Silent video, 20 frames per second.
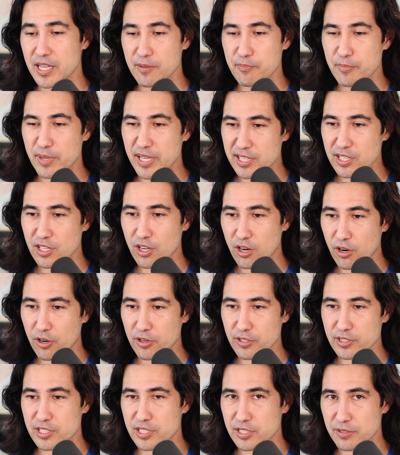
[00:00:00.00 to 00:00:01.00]
make the
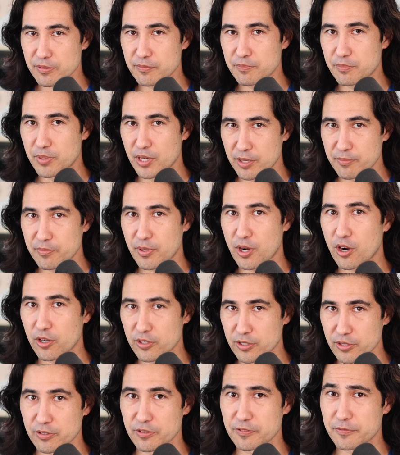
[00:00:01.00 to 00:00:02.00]
heart pump
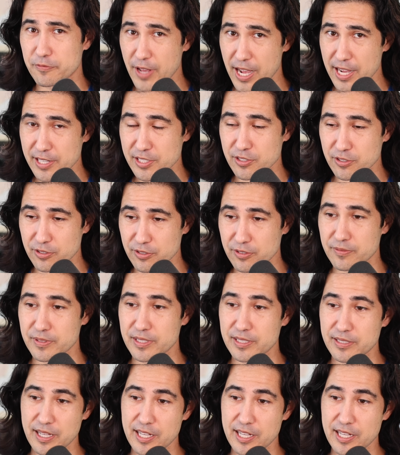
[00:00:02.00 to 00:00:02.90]
harder or faster.